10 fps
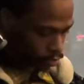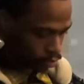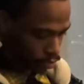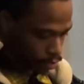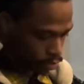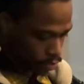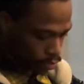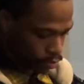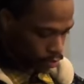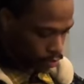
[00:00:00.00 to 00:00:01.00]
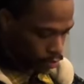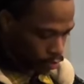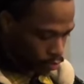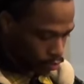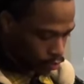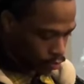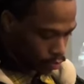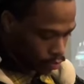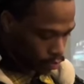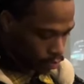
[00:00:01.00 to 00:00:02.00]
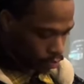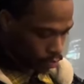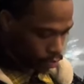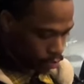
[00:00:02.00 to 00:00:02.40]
(silent)